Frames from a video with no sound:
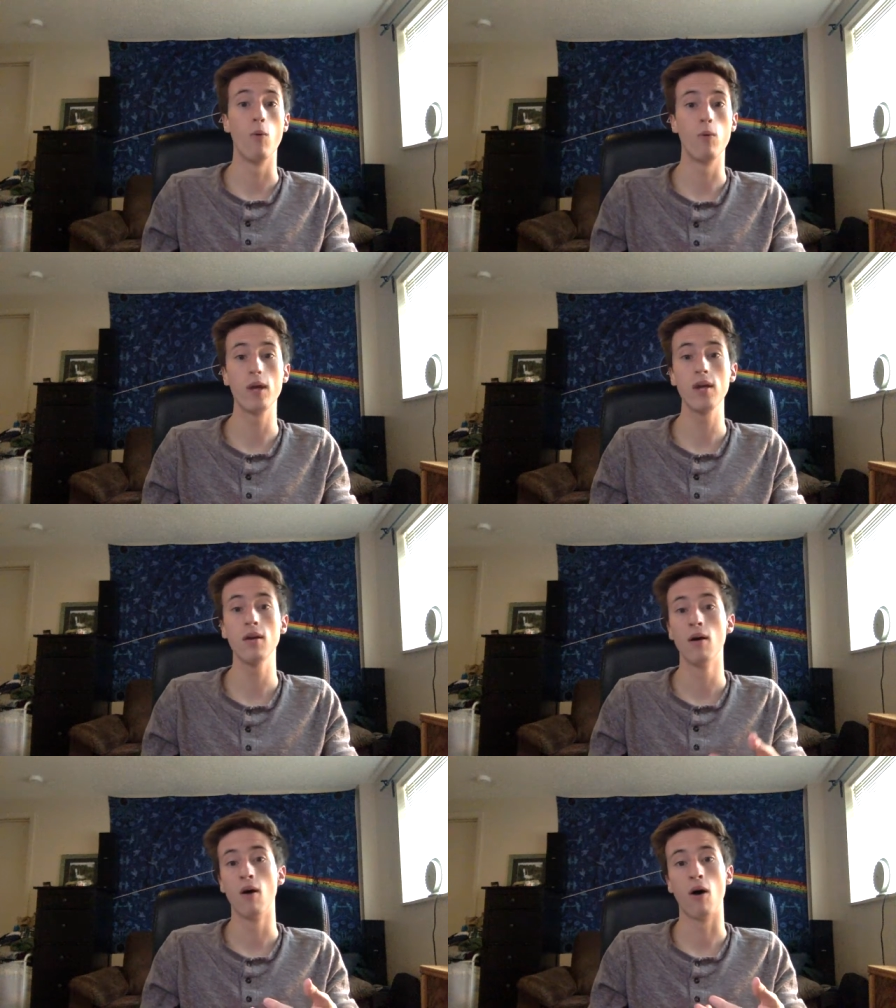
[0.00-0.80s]
We
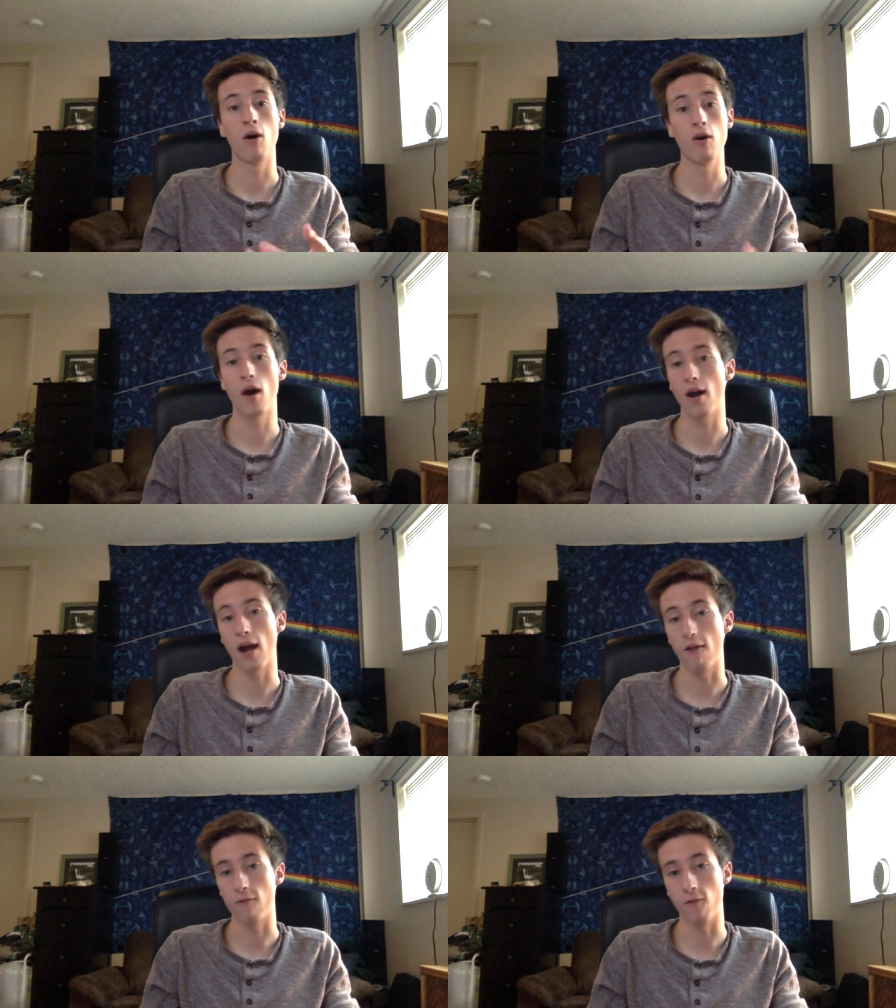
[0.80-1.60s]
are not
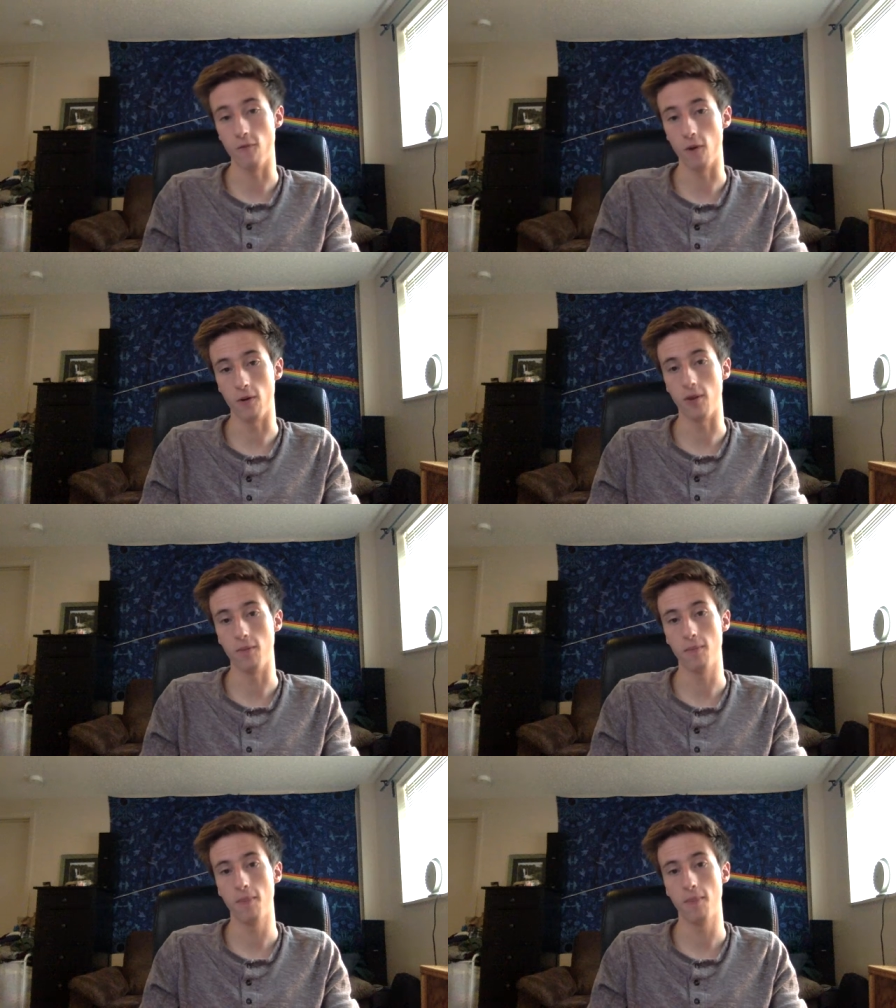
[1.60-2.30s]
after volume.